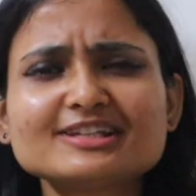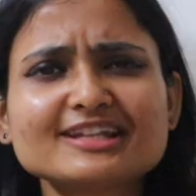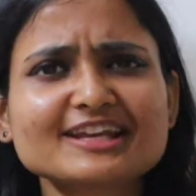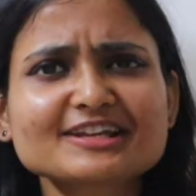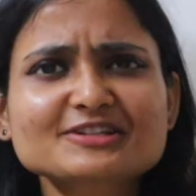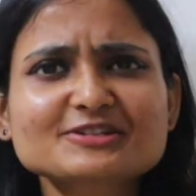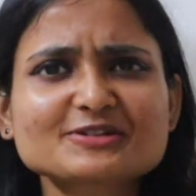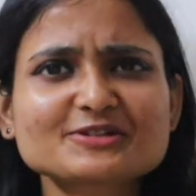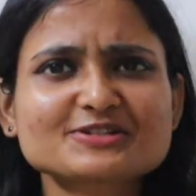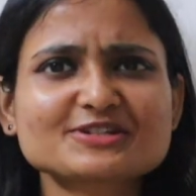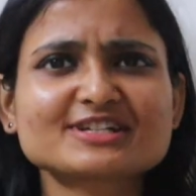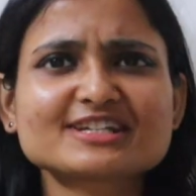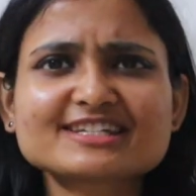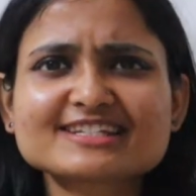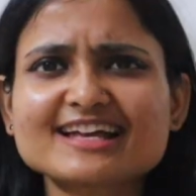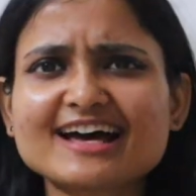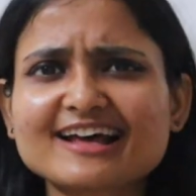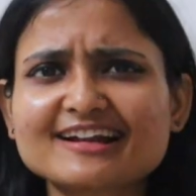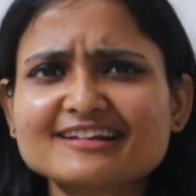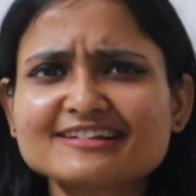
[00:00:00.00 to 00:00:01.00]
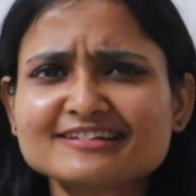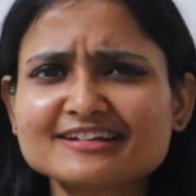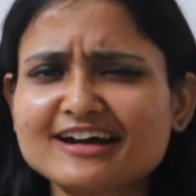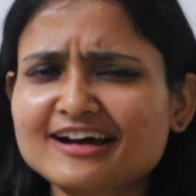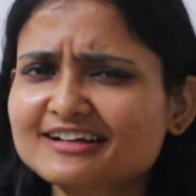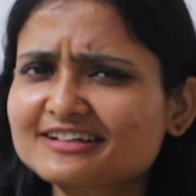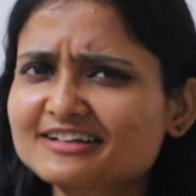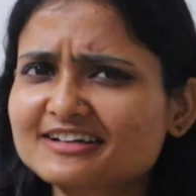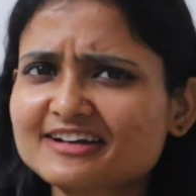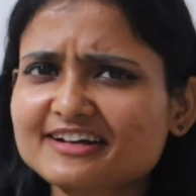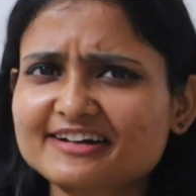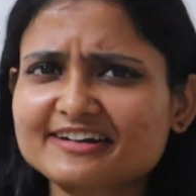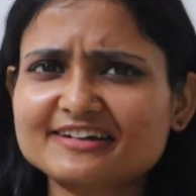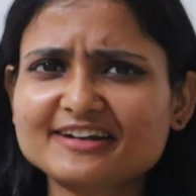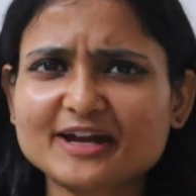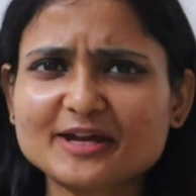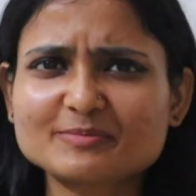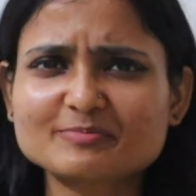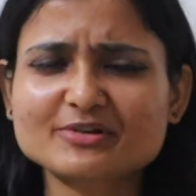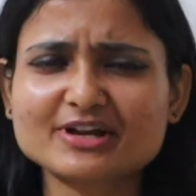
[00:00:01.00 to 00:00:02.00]
the next question is, are, are the current
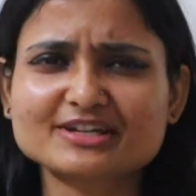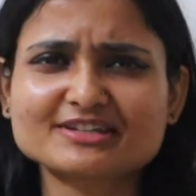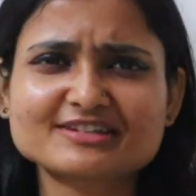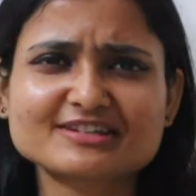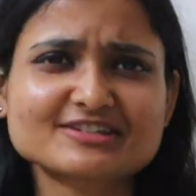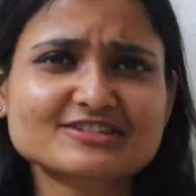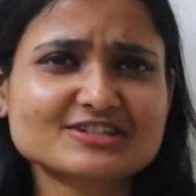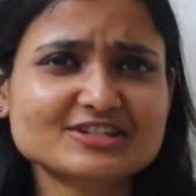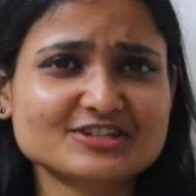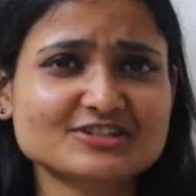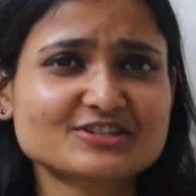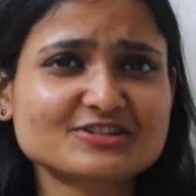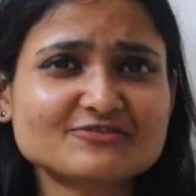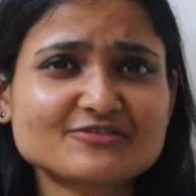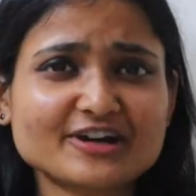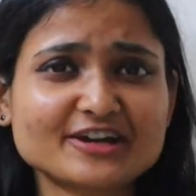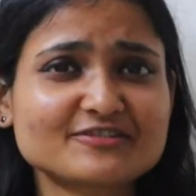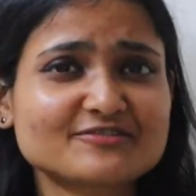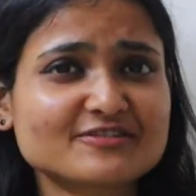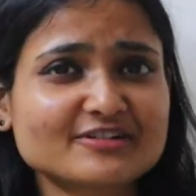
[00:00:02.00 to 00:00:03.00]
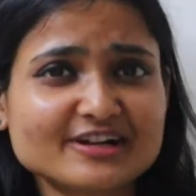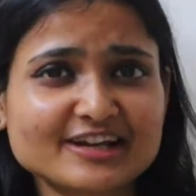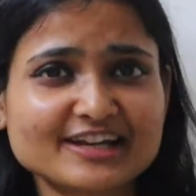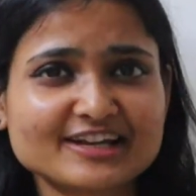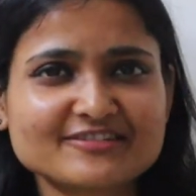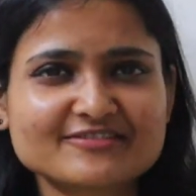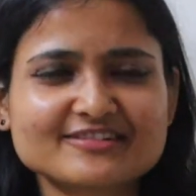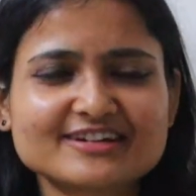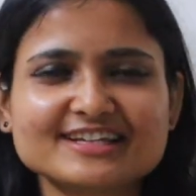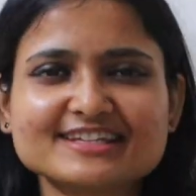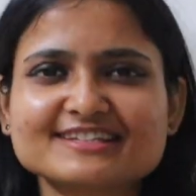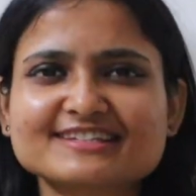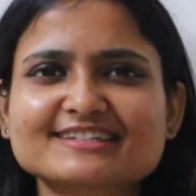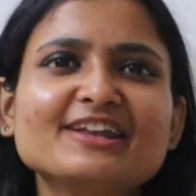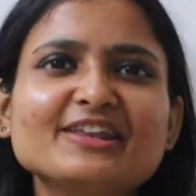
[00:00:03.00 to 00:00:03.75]
high prices justified for NFTs?